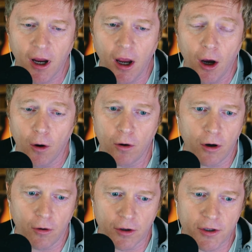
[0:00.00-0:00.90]

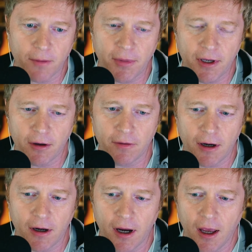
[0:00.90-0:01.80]
or something of
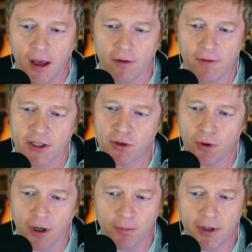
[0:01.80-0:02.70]
that
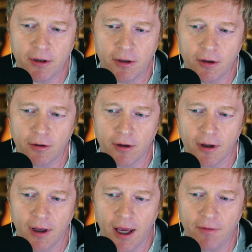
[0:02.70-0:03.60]
sort. But
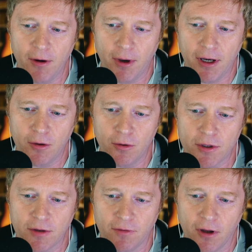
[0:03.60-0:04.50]
everybody who's
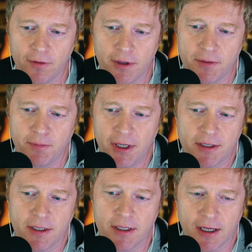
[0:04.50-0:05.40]
involved in this
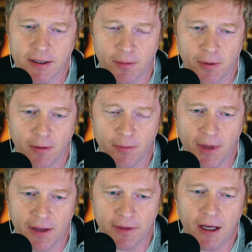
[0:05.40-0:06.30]
business has the problem
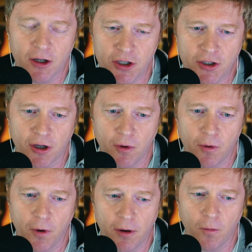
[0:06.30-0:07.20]
that they are stuck with
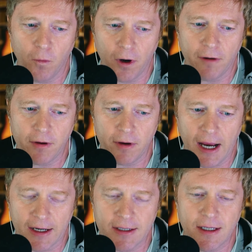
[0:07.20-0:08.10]
wherever
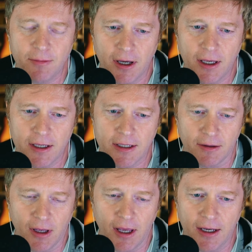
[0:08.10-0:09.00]
academia is at
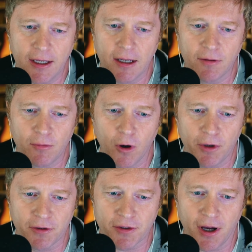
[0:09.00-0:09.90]
any given moment
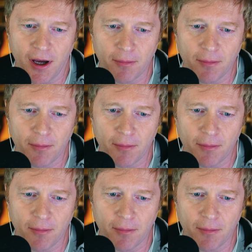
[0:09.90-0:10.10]
of time.